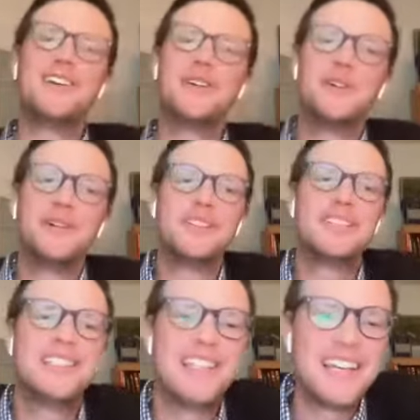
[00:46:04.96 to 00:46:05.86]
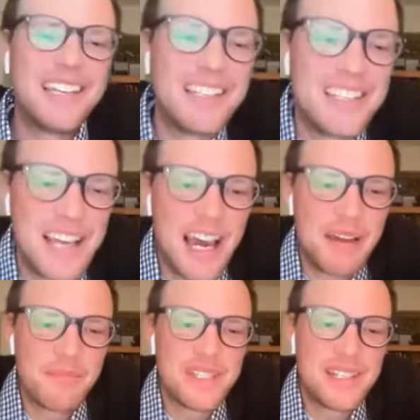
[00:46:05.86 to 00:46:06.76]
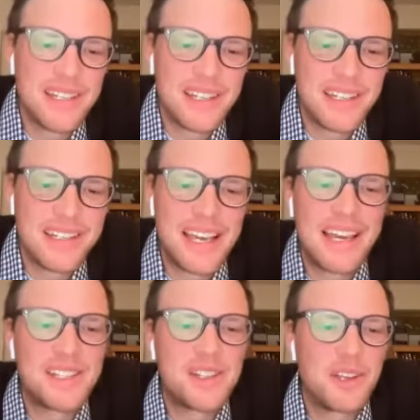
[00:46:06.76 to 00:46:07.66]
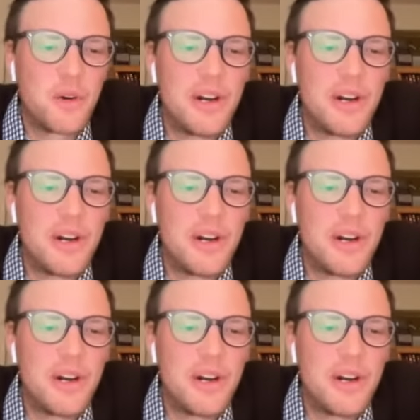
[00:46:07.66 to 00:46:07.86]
you taking the time to answer the